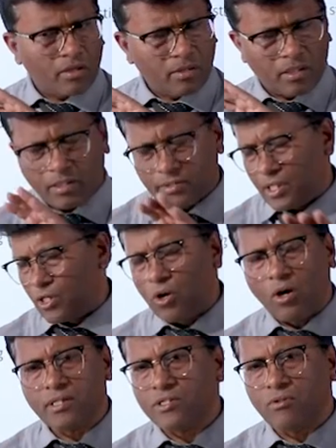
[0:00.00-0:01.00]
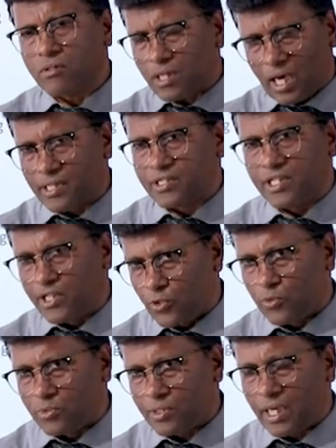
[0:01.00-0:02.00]
the law is not asking
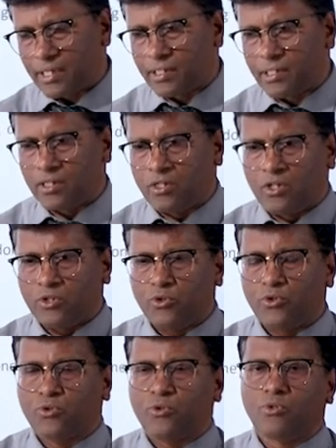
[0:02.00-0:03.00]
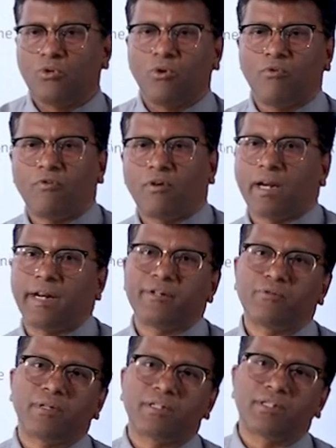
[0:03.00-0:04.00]
you that you should go for
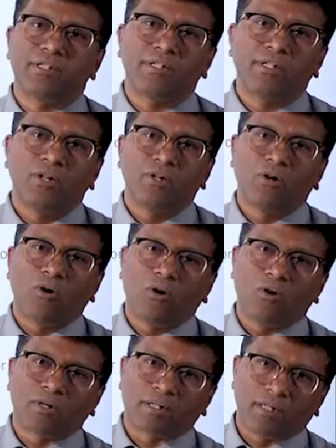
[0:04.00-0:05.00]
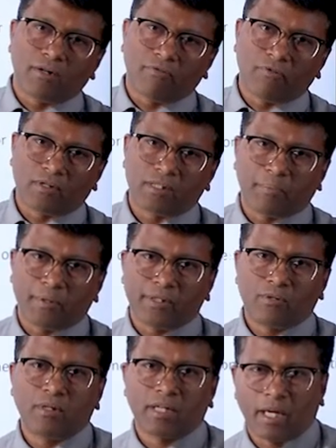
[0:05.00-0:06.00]
adequacy or for the
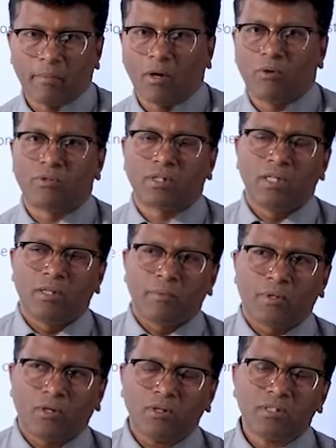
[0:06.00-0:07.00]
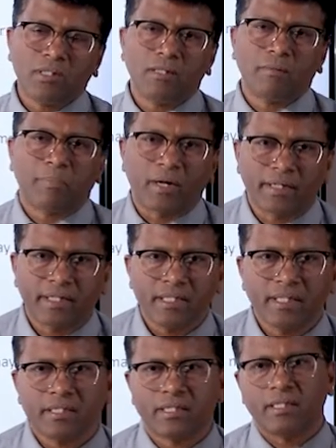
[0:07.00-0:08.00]
particular amount, because the
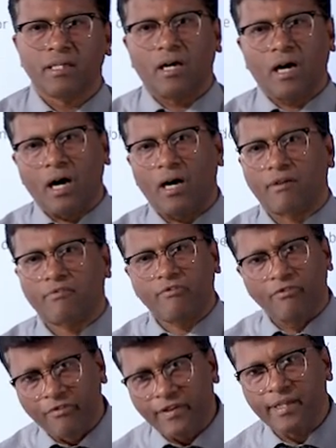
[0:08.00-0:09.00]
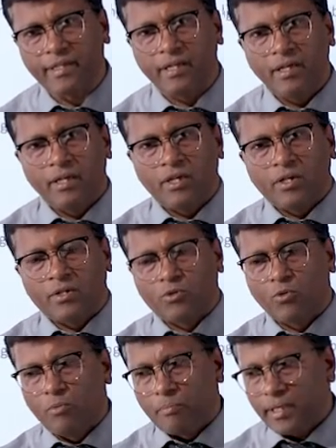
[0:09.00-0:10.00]
parties are free
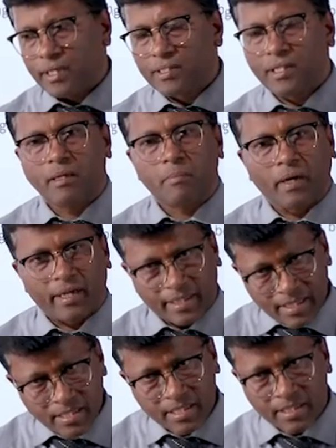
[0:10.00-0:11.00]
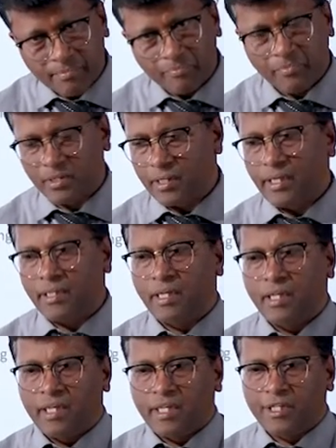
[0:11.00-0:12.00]
to make their bargains, right?
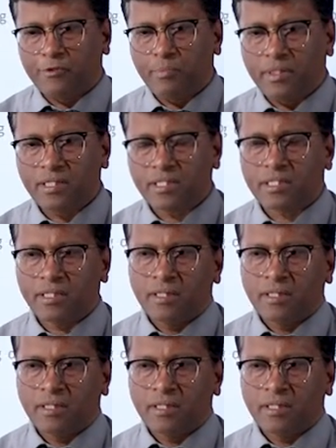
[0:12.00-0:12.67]
It means,